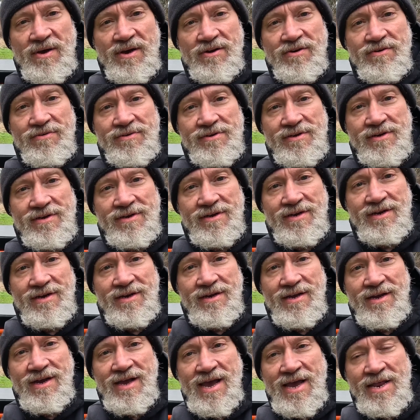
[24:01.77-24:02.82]
out
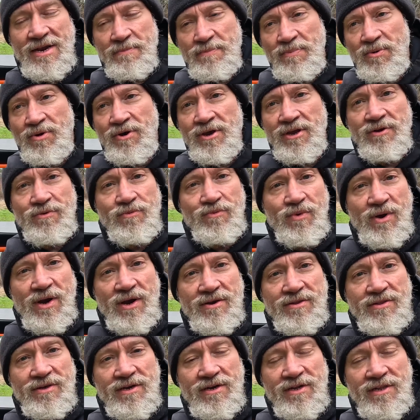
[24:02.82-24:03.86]
at a point
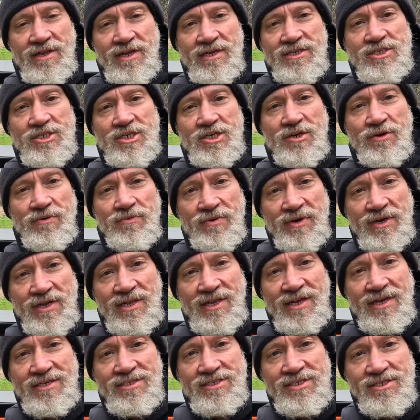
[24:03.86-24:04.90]
where the clutch can
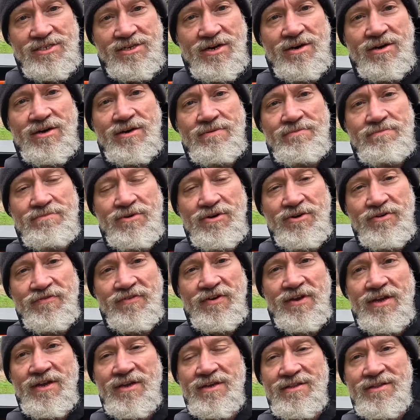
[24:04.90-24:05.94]
really start
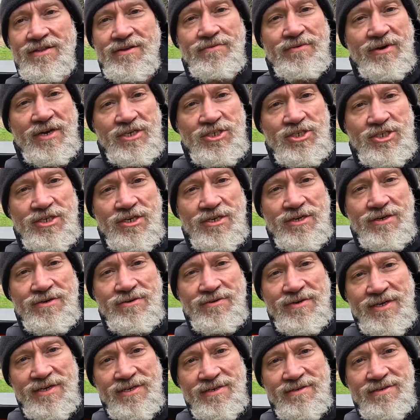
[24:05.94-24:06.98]
moving the
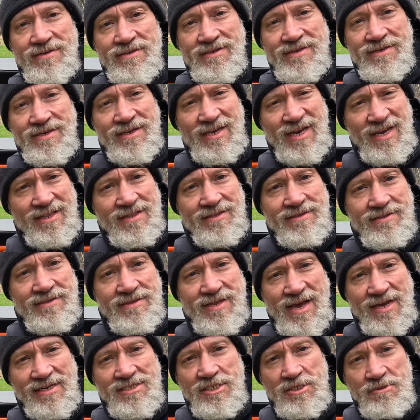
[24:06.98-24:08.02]
ratio and get
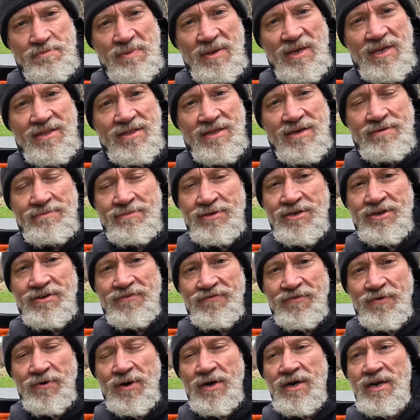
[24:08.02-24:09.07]
that speed that I'm looking
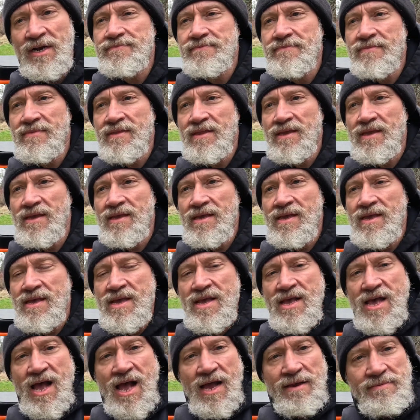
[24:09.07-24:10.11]
for.
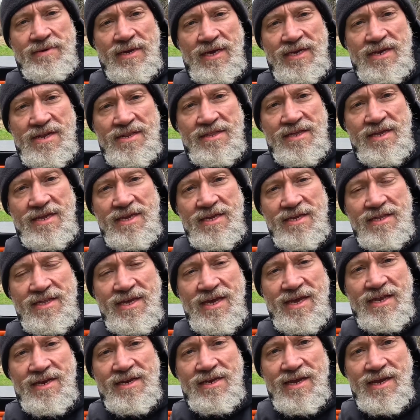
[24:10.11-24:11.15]
I'm kind of thinking
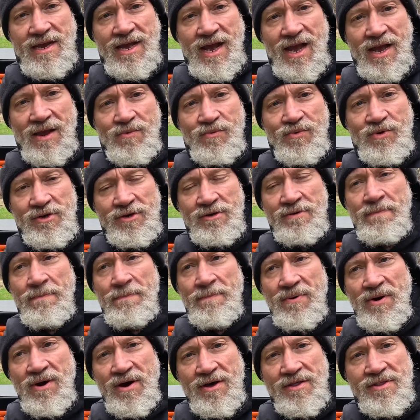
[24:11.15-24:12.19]
that I
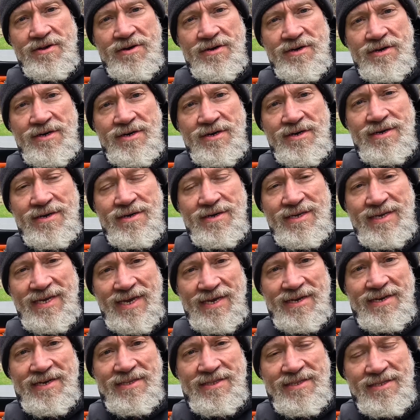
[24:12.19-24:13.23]
wouldn't bother
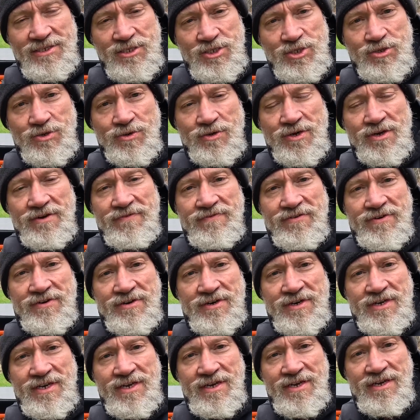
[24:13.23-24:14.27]
getting this torque
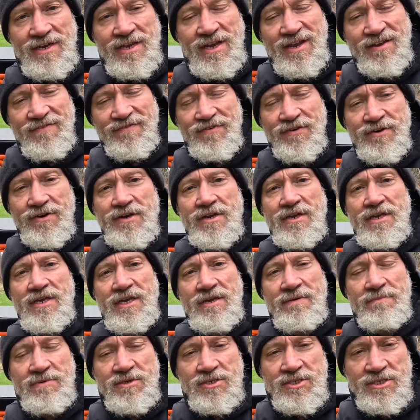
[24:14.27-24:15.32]
converter kit if you're going to
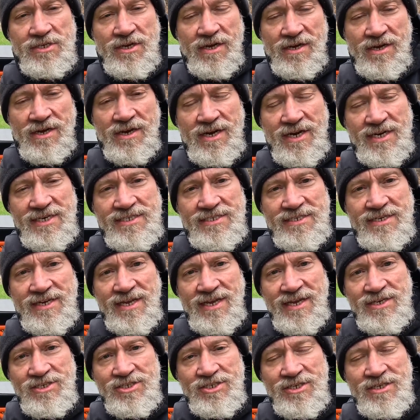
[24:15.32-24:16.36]
keep the stock HiSun
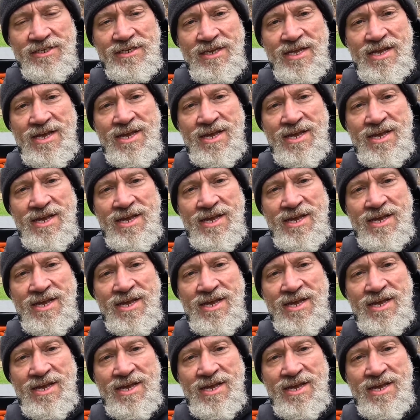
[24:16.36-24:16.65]
engine.